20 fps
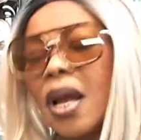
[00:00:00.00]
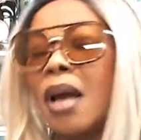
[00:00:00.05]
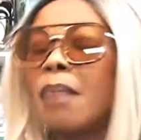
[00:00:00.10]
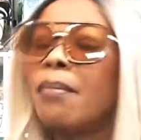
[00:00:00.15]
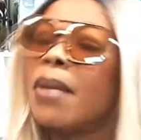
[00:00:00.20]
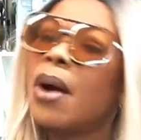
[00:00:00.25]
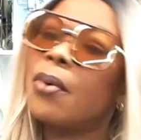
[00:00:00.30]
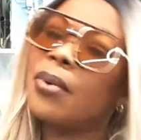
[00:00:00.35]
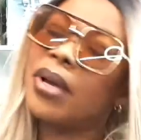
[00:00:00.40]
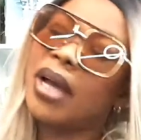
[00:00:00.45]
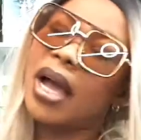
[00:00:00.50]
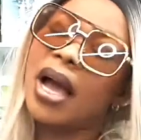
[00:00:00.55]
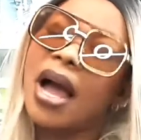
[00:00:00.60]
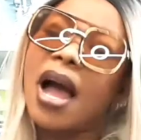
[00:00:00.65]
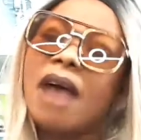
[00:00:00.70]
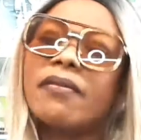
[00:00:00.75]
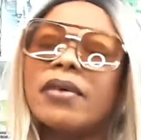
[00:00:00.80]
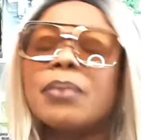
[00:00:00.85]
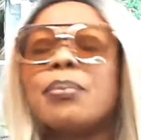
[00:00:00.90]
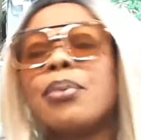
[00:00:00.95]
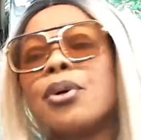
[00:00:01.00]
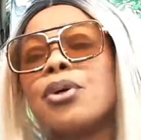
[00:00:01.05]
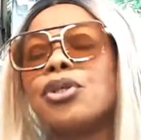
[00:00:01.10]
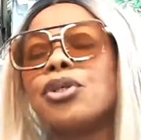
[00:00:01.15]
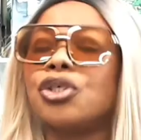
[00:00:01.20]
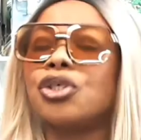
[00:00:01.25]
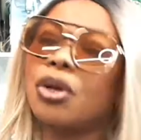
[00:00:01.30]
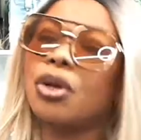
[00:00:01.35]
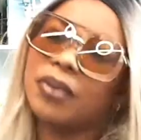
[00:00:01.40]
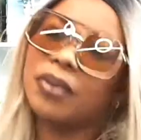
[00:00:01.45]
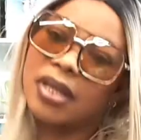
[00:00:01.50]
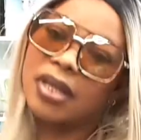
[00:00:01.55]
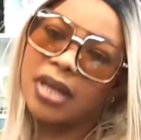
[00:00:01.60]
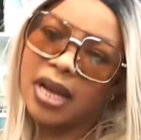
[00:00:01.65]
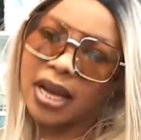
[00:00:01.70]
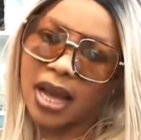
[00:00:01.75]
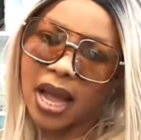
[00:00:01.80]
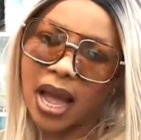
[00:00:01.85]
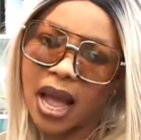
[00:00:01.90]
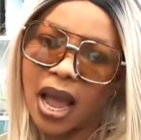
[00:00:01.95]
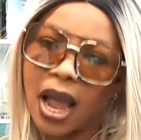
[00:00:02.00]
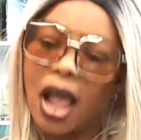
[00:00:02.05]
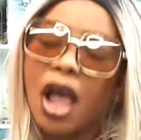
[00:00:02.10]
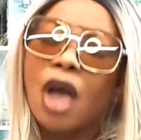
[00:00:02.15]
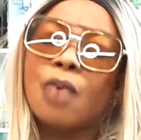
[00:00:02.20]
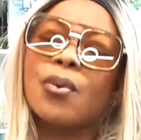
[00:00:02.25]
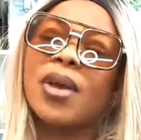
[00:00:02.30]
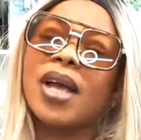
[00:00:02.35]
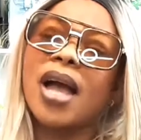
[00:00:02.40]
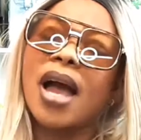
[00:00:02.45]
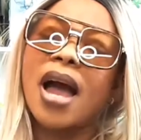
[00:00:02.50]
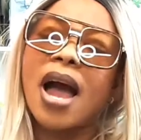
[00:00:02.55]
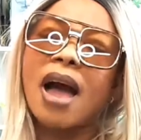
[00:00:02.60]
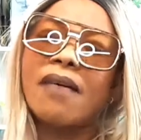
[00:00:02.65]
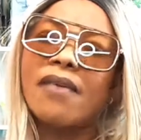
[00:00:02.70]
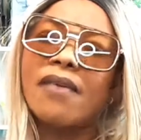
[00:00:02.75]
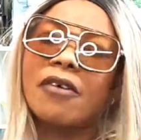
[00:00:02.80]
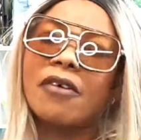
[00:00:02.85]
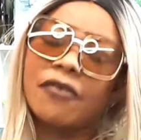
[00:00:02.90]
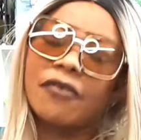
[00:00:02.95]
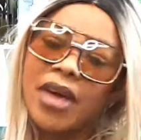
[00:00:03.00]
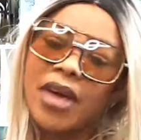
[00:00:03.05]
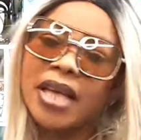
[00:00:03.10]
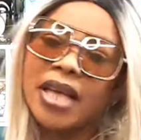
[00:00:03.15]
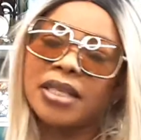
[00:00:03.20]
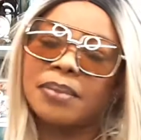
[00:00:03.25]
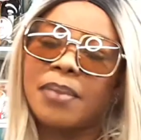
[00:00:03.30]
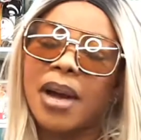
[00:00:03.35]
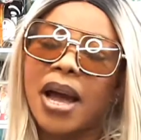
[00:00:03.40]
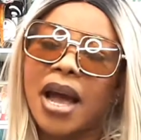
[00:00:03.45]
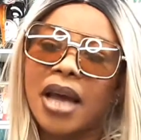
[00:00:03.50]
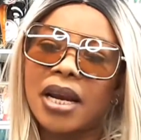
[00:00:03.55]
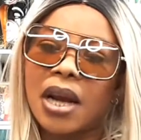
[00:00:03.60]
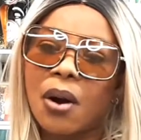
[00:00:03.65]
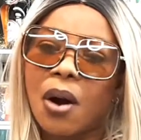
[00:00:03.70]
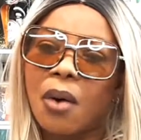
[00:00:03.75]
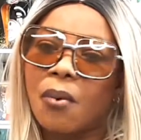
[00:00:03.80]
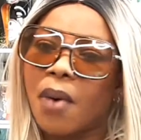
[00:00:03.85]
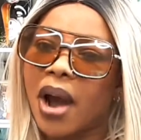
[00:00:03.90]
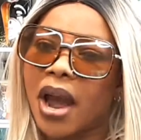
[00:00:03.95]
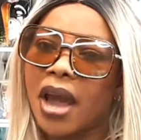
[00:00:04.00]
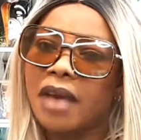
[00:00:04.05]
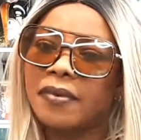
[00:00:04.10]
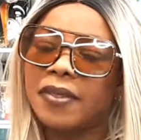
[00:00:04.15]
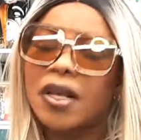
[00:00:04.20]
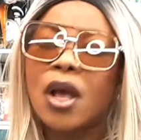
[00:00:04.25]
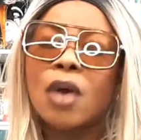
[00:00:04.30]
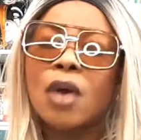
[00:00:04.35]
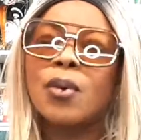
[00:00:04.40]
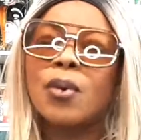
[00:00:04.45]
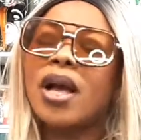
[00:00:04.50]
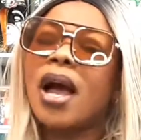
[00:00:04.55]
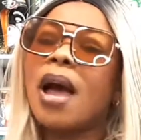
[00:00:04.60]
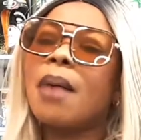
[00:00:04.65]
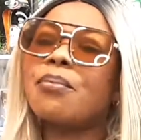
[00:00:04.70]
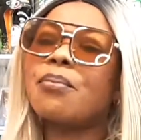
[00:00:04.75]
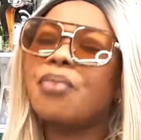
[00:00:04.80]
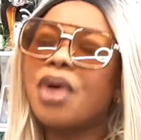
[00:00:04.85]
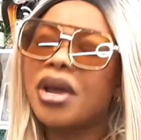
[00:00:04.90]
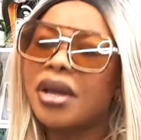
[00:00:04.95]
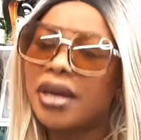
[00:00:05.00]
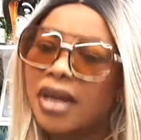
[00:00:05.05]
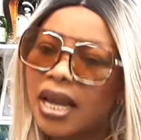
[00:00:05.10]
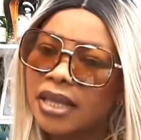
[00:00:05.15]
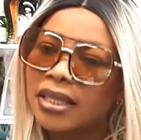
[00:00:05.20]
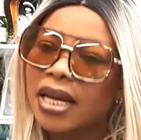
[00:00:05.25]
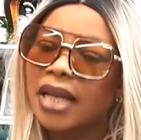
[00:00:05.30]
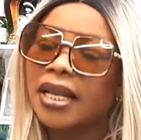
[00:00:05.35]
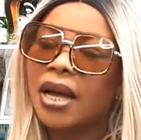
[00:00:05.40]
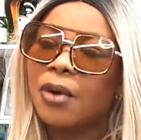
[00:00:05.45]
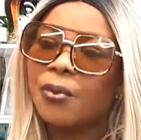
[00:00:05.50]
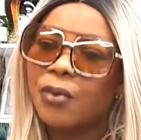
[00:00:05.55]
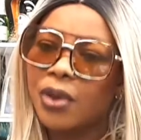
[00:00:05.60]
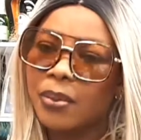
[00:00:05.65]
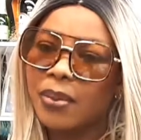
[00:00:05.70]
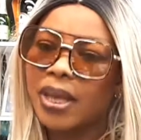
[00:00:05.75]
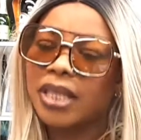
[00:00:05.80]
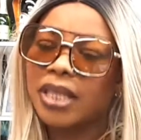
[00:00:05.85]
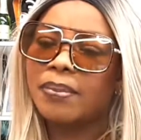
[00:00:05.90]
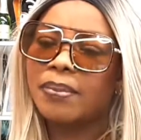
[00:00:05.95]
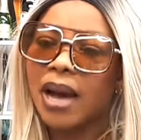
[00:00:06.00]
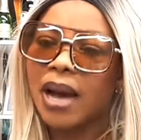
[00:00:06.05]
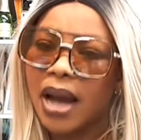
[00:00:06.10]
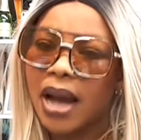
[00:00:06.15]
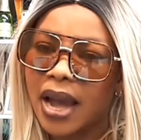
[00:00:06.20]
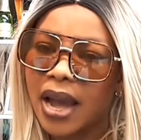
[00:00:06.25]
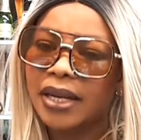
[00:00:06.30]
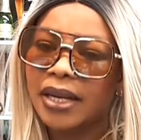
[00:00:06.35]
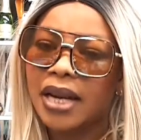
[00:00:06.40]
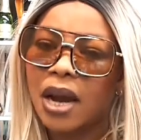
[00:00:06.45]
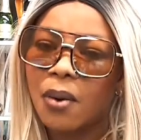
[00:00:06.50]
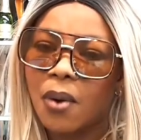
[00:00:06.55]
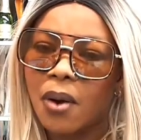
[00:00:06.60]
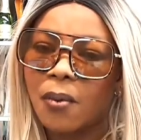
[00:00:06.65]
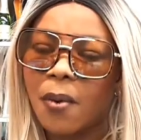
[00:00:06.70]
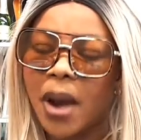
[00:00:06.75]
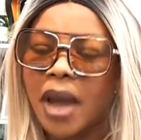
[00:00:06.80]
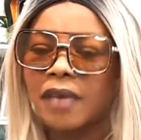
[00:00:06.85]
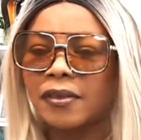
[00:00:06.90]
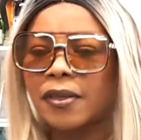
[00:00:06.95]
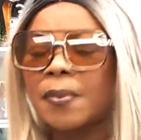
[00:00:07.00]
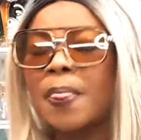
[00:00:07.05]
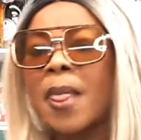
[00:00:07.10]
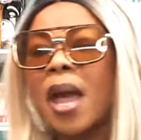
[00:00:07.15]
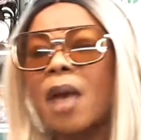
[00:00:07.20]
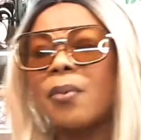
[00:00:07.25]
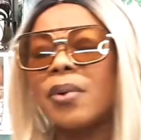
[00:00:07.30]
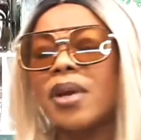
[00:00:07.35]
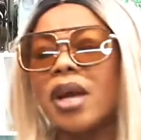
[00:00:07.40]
but we can have a blowjobs in a car, we can have affairs behind our wives, we can impregnate other women behind our wives, and we